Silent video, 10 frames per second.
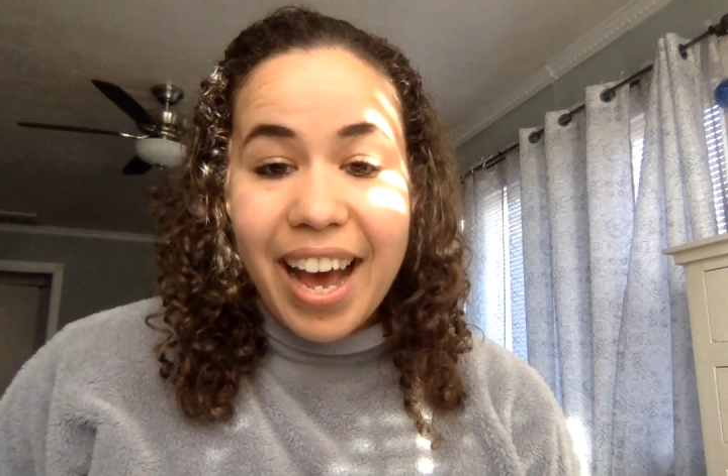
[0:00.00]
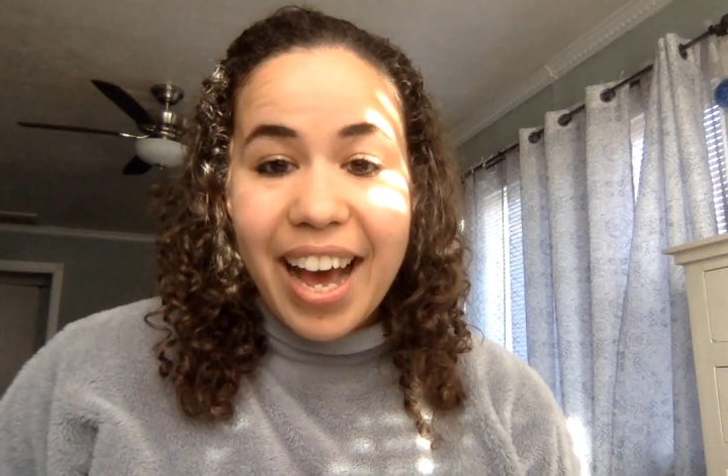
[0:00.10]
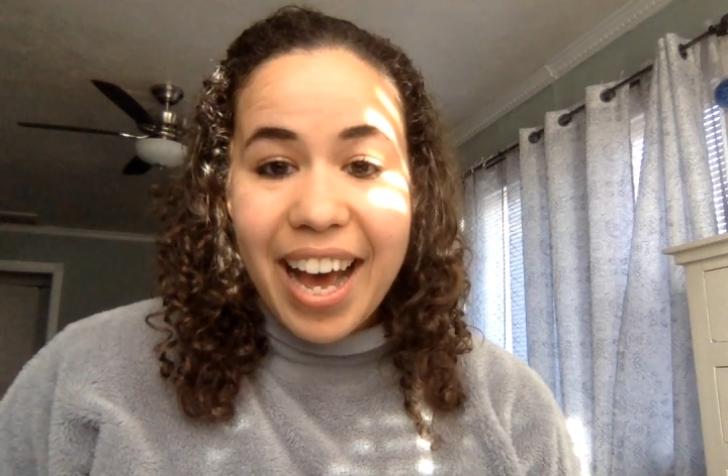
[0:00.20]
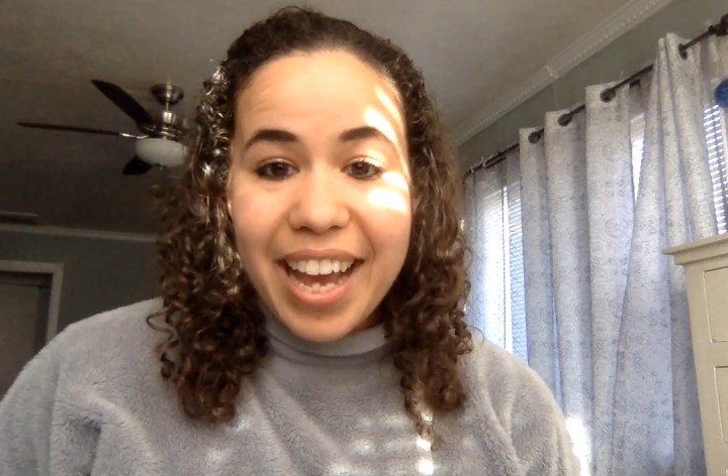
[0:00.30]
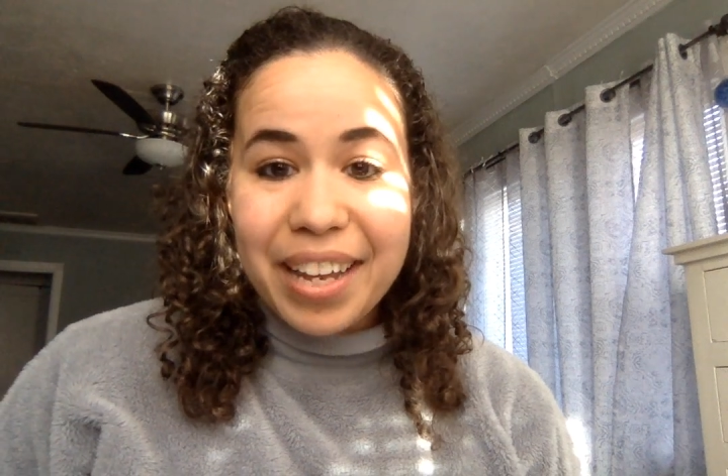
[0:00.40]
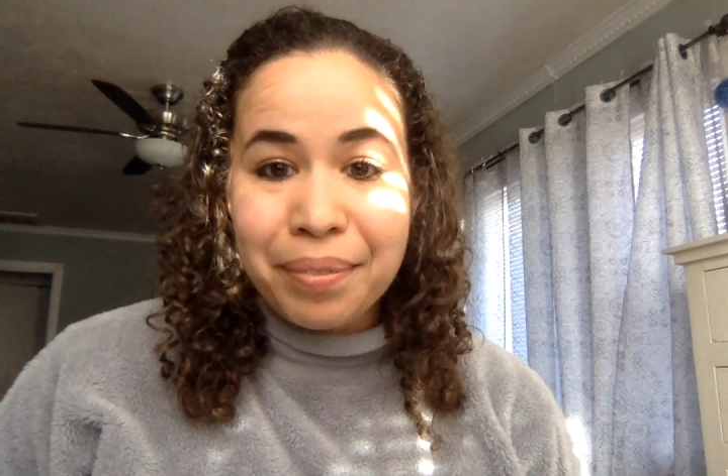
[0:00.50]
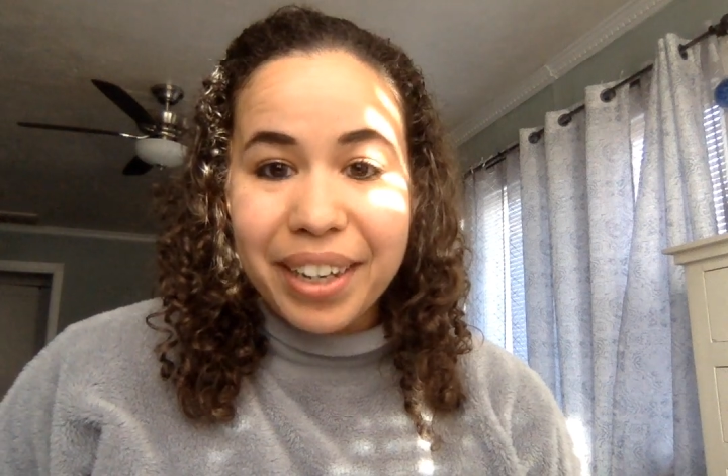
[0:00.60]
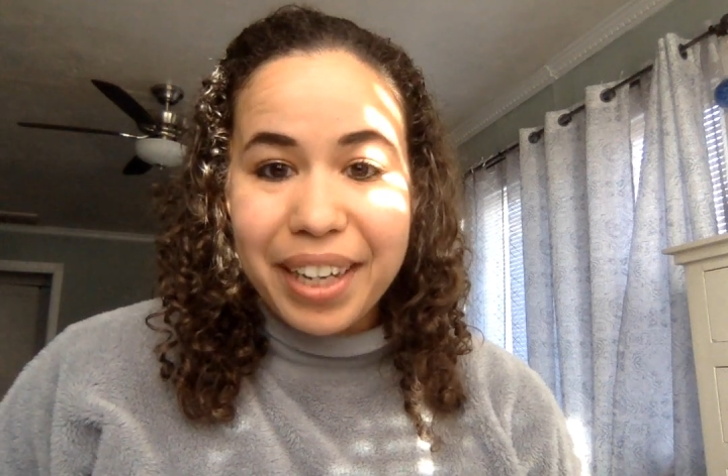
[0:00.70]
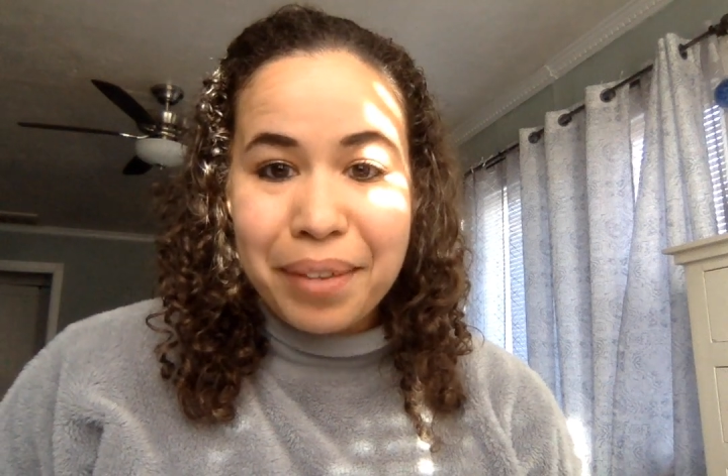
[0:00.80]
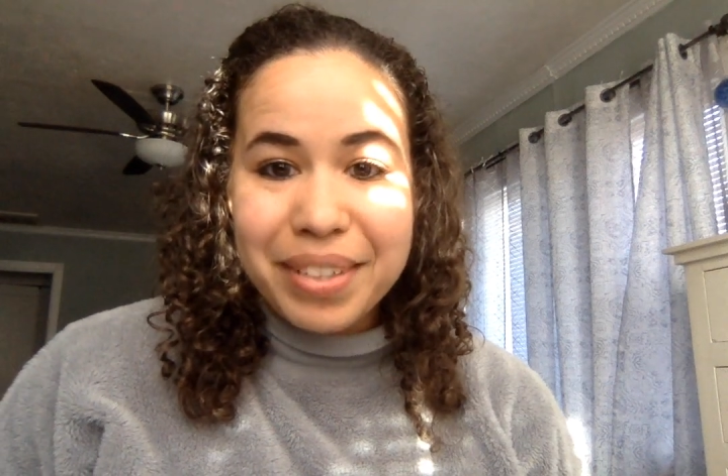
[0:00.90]
Hi,
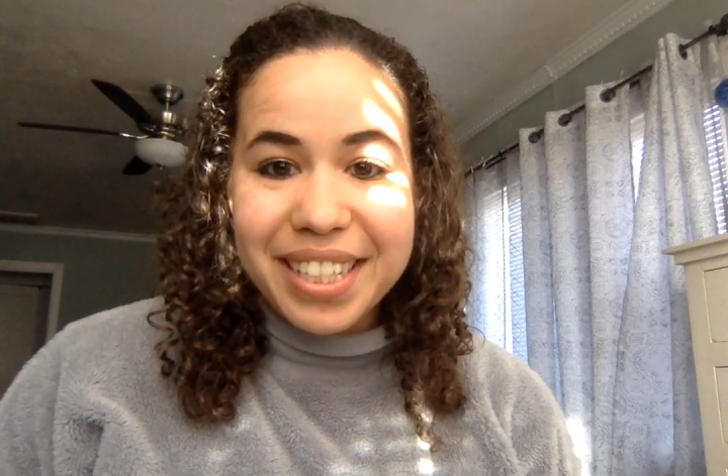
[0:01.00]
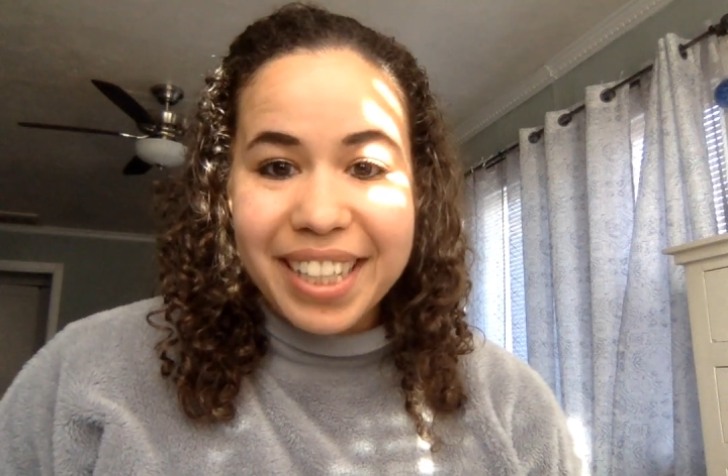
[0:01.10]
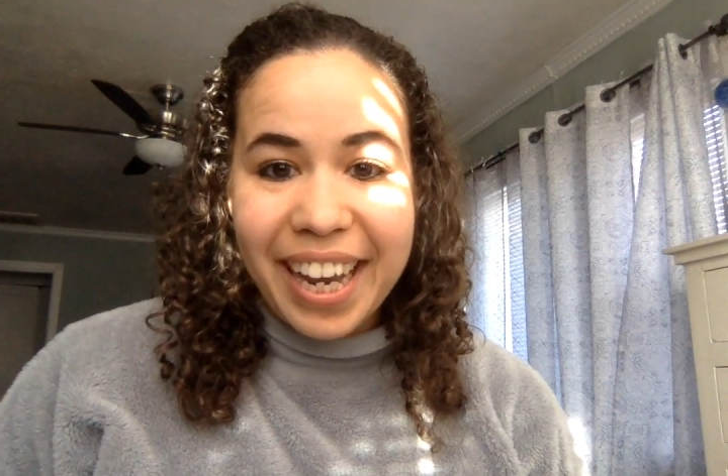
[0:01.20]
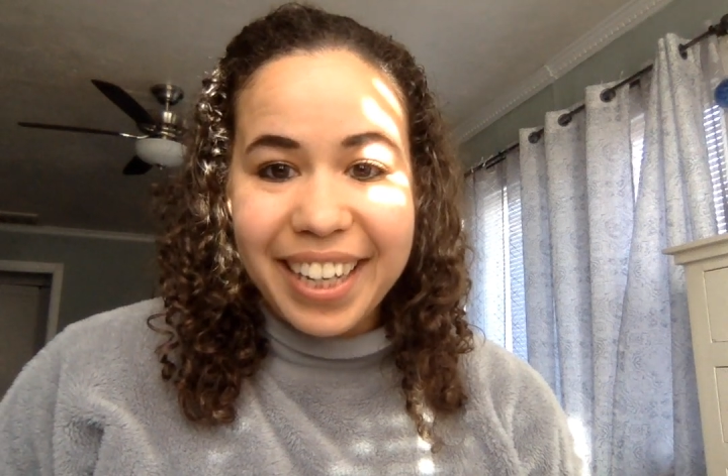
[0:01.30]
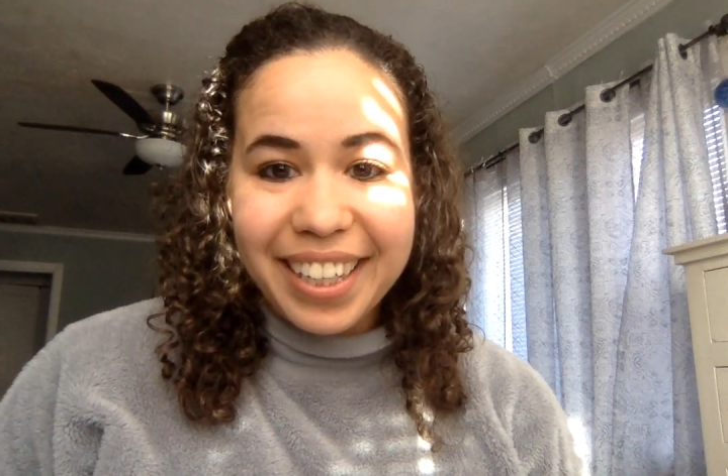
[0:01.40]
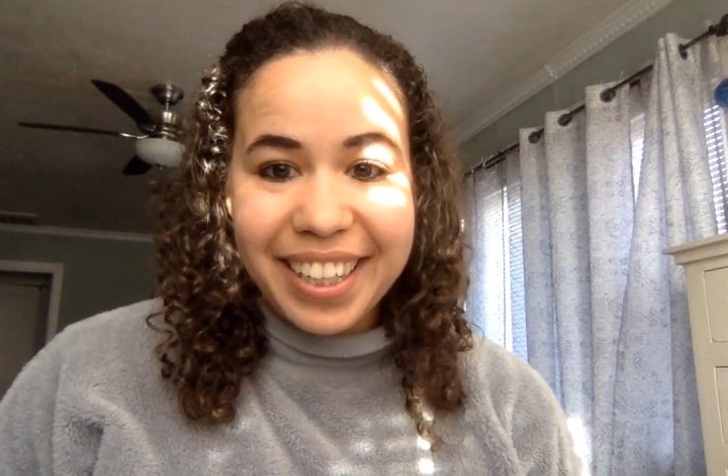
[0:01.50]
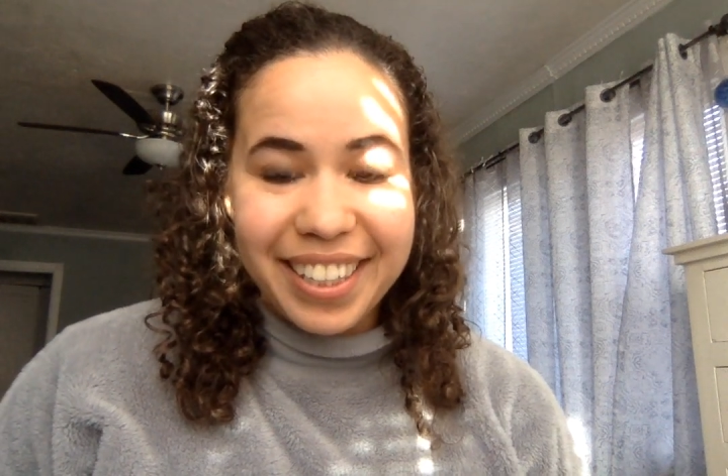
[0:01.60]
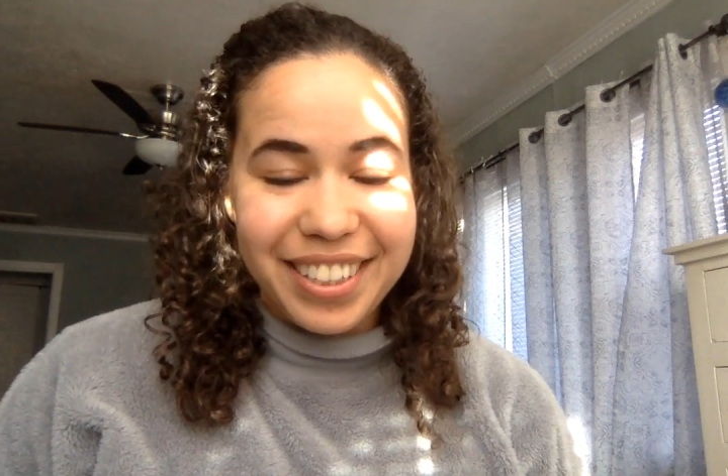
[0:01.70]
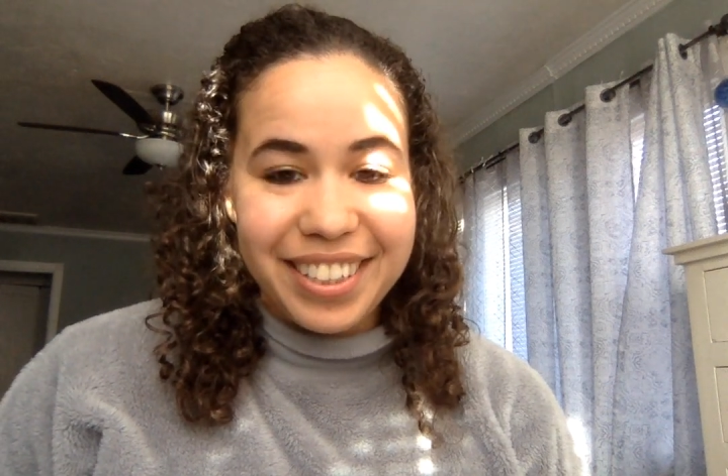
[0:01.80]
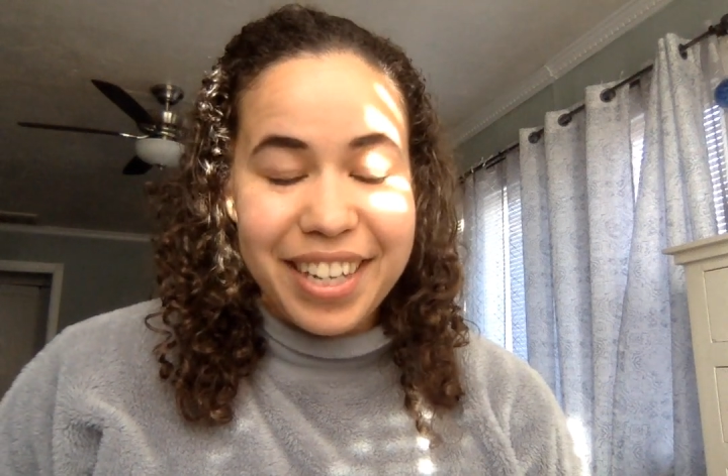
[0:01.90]
my name is Akaya
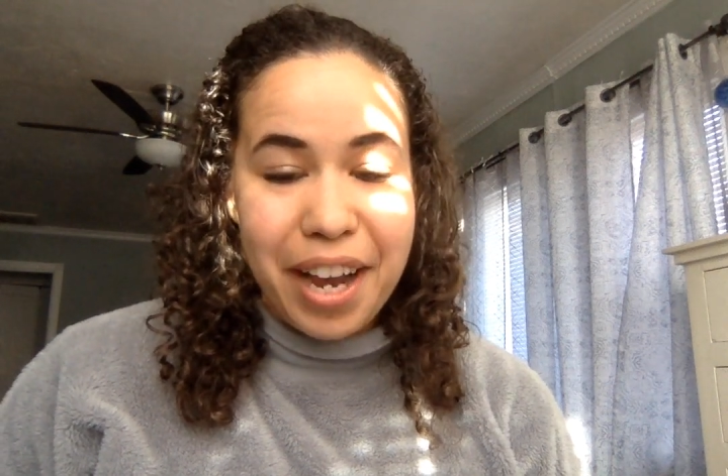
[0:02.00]
Kitchen.